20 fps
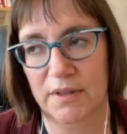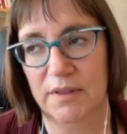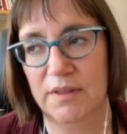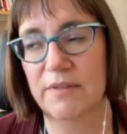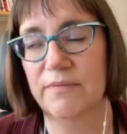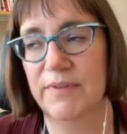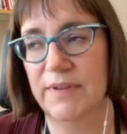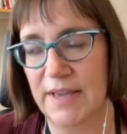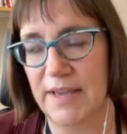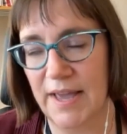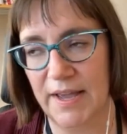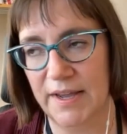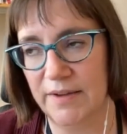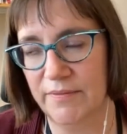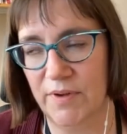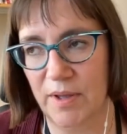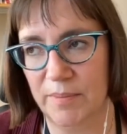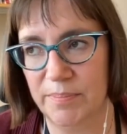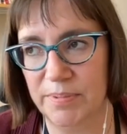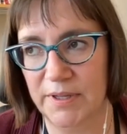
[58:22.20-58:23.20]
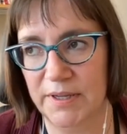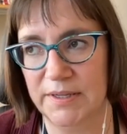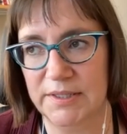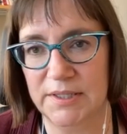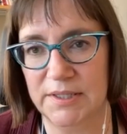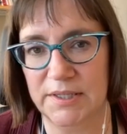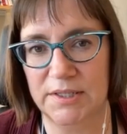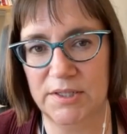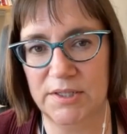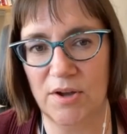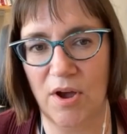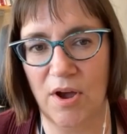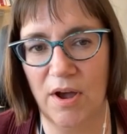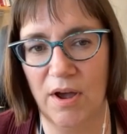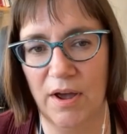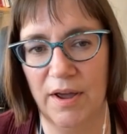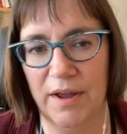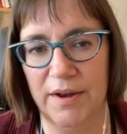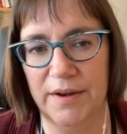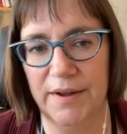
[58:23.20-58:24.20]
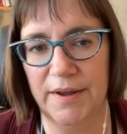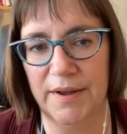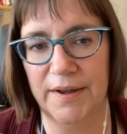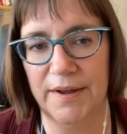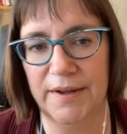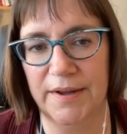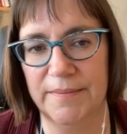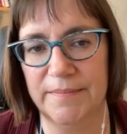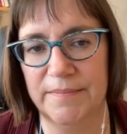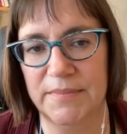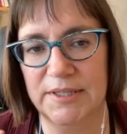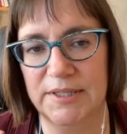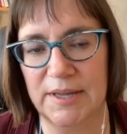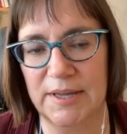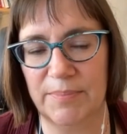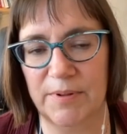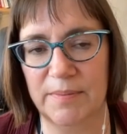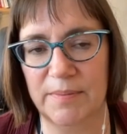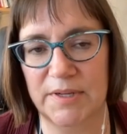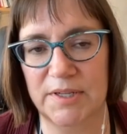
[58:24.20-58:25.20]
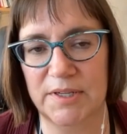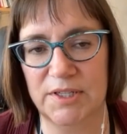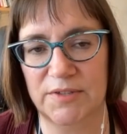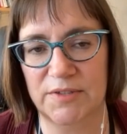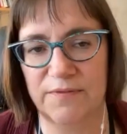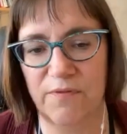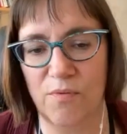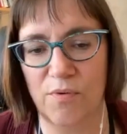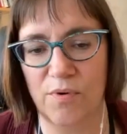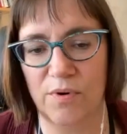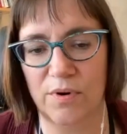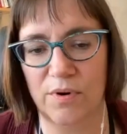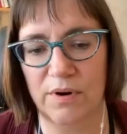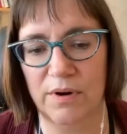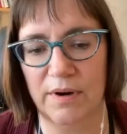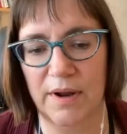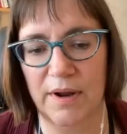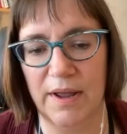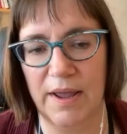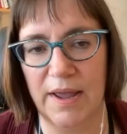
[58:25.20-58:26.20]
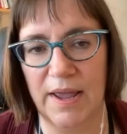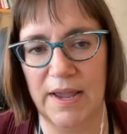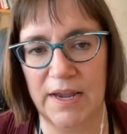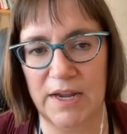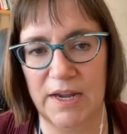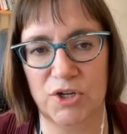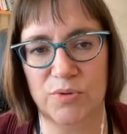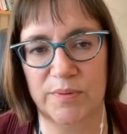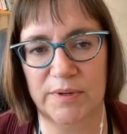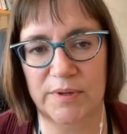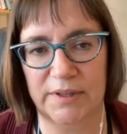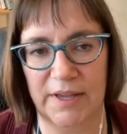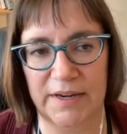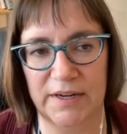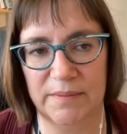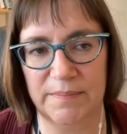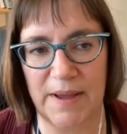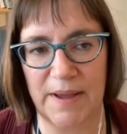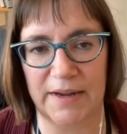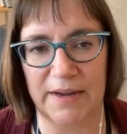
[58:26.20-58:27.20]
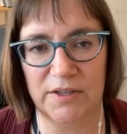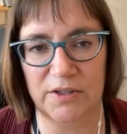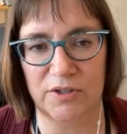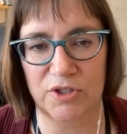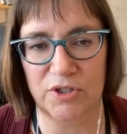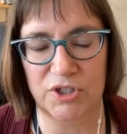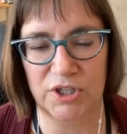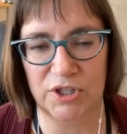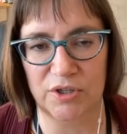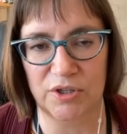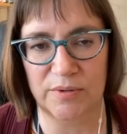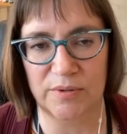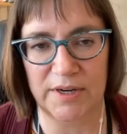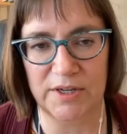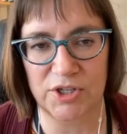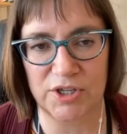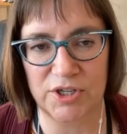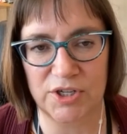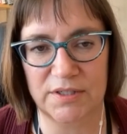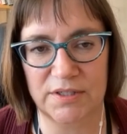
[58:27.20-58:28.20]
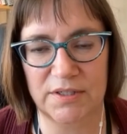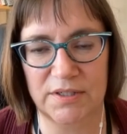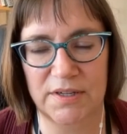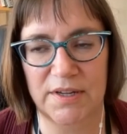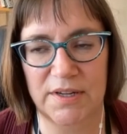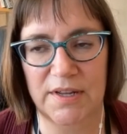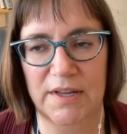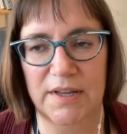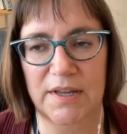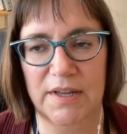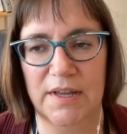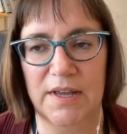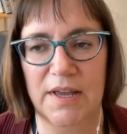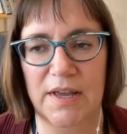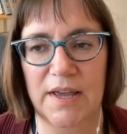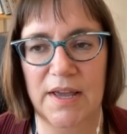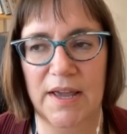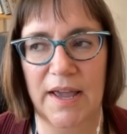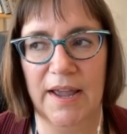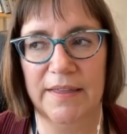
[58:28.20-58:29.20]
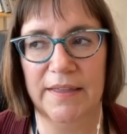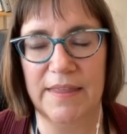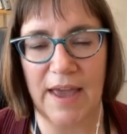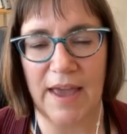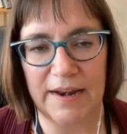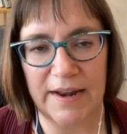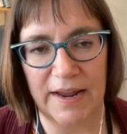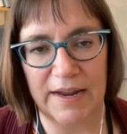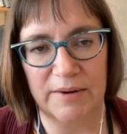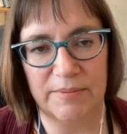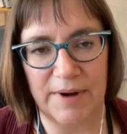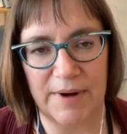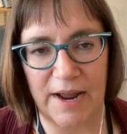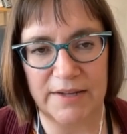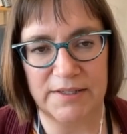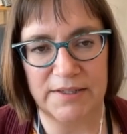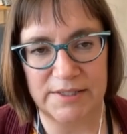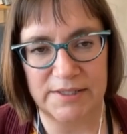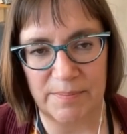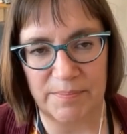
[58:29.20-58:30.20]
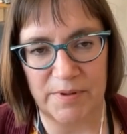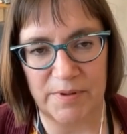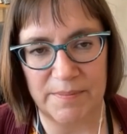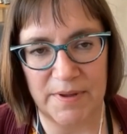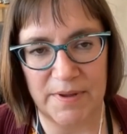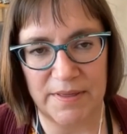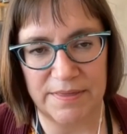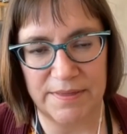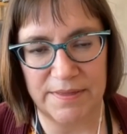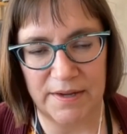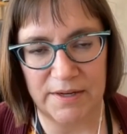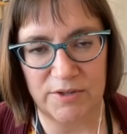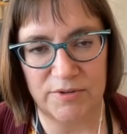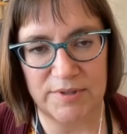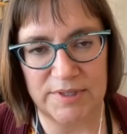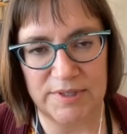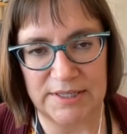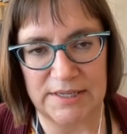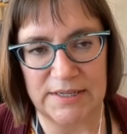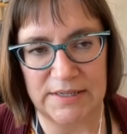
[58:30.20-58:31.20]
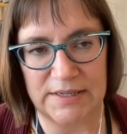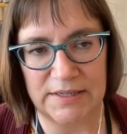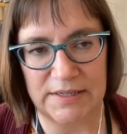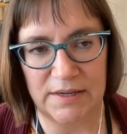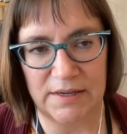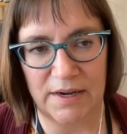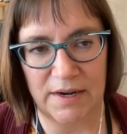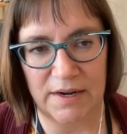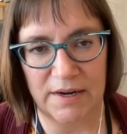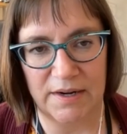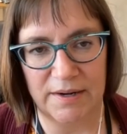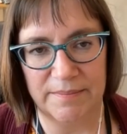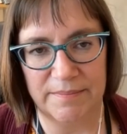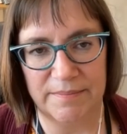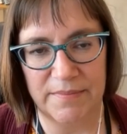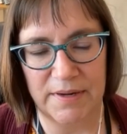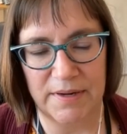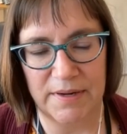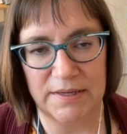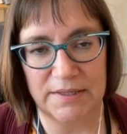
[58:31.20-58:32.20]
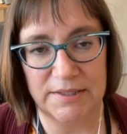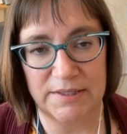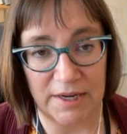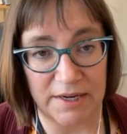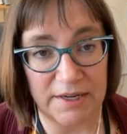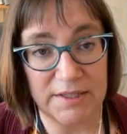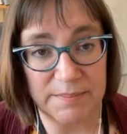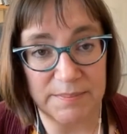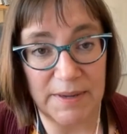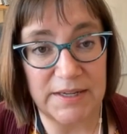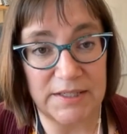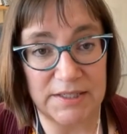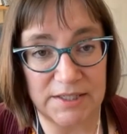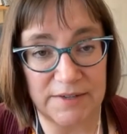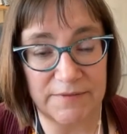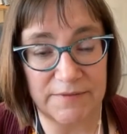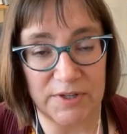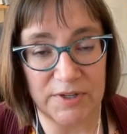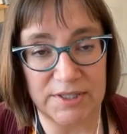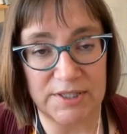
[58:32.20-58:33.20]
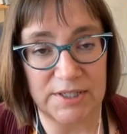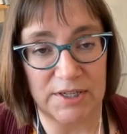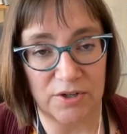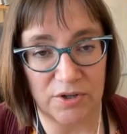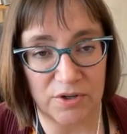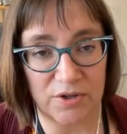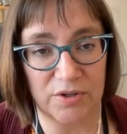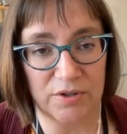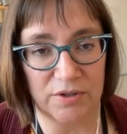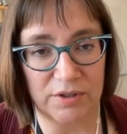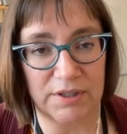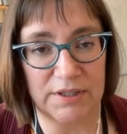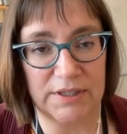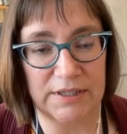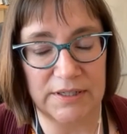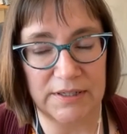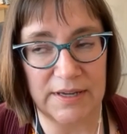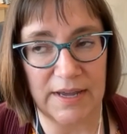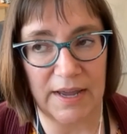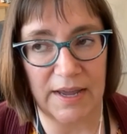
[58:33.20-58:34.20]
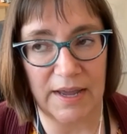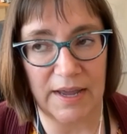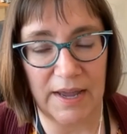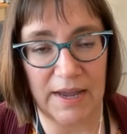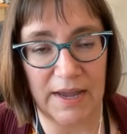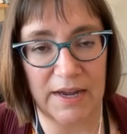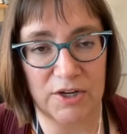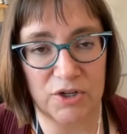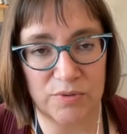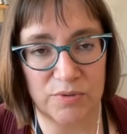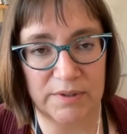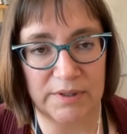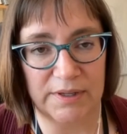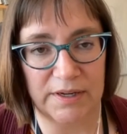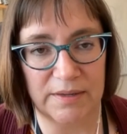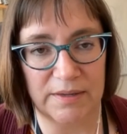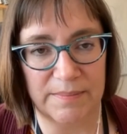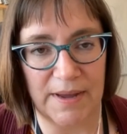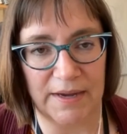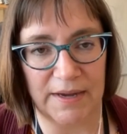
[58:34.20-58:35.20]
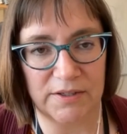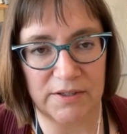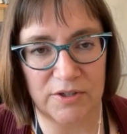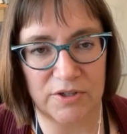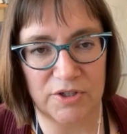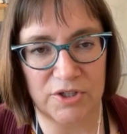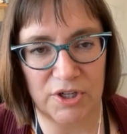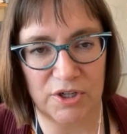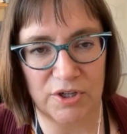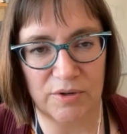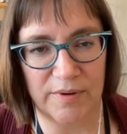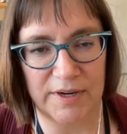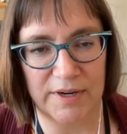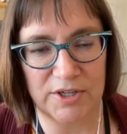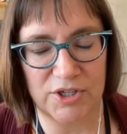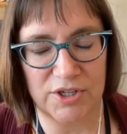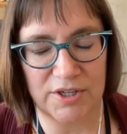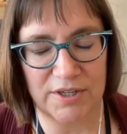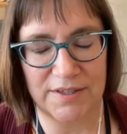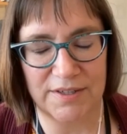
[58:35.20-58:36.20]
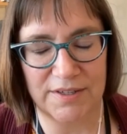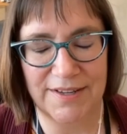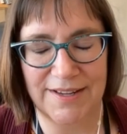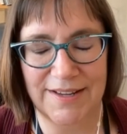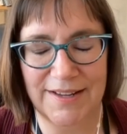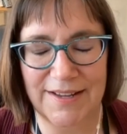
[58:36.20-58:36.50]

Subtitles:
the VA of all places on supplements for age-related macular degeneration. And that ARAD supplement that you see does make a difference in early age-related macular degeneration.